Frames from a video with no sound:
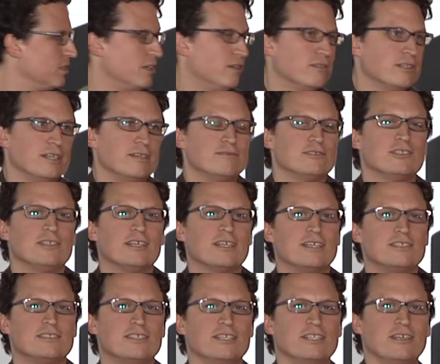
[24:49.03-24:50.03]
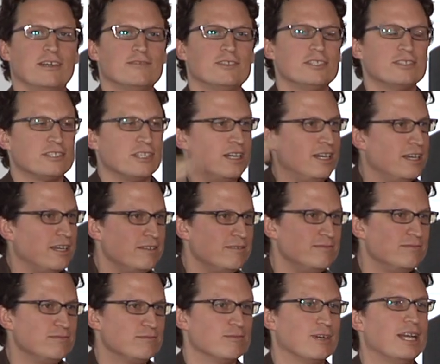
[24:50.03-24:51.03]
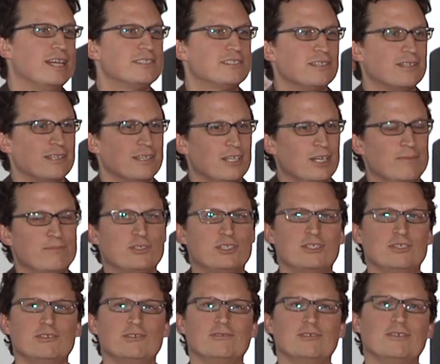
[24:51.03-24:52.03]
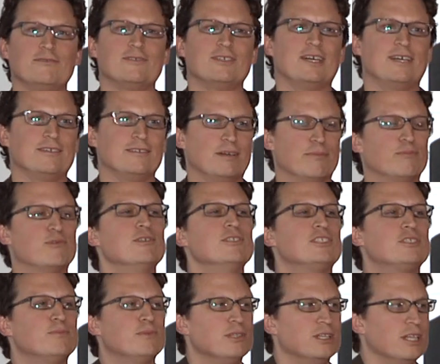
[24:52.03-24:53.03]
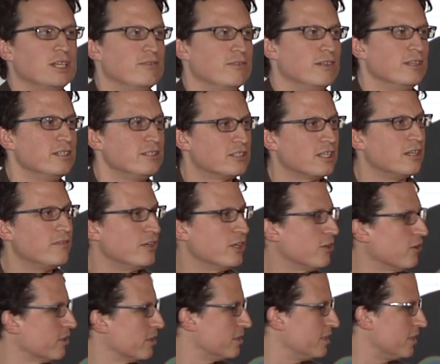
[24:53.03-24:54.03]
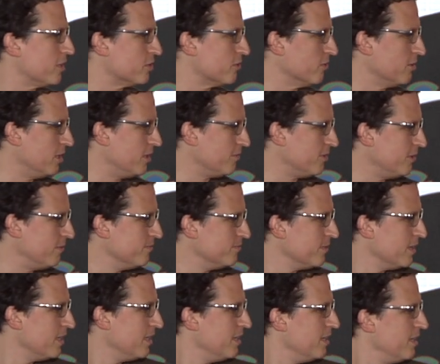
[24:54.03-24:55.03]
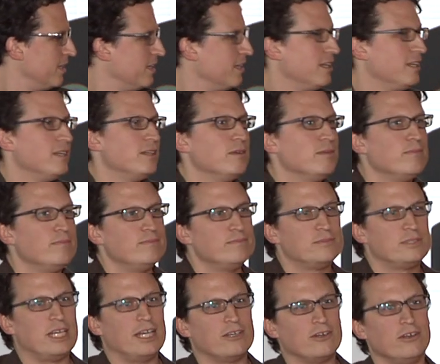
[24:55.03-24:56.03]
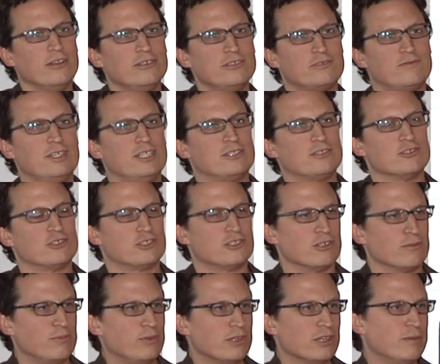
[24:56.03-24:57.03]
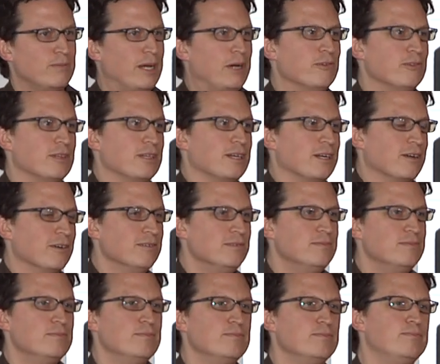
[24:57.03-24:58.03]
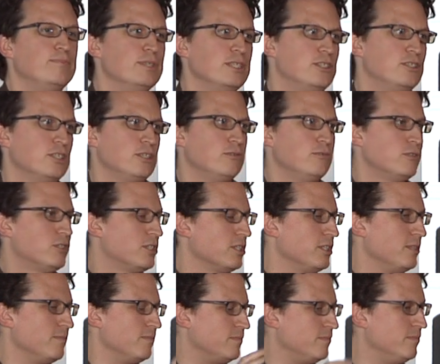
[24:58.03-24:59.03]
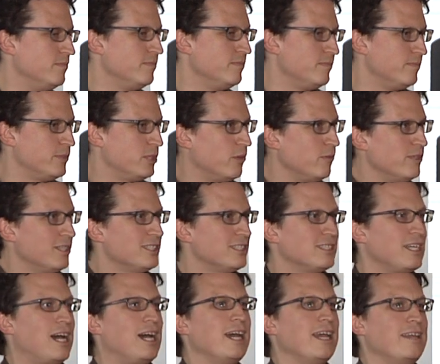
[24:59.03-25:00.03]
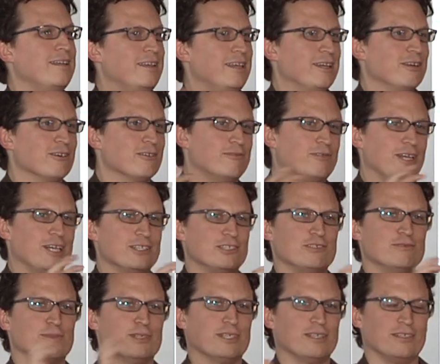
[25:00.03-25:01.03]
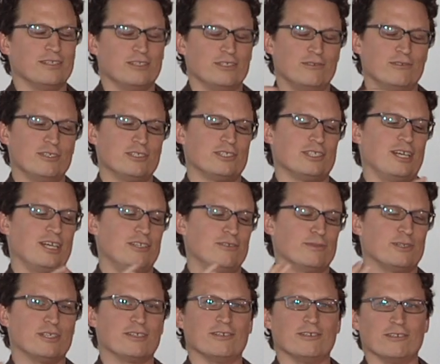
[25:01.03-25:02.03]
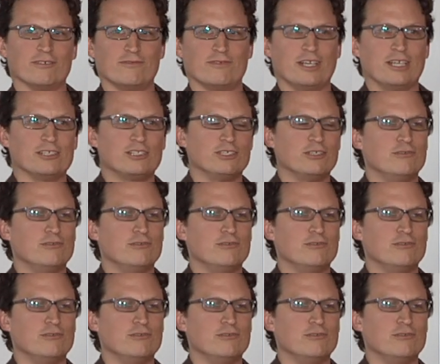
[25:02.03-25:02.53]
Okay, so like I said, you have to design, raise the thing up to, if not a principal level, at least kind of an architectural level. Take all those features, sure, put them out there, but don't design the interface don't design a particular interface.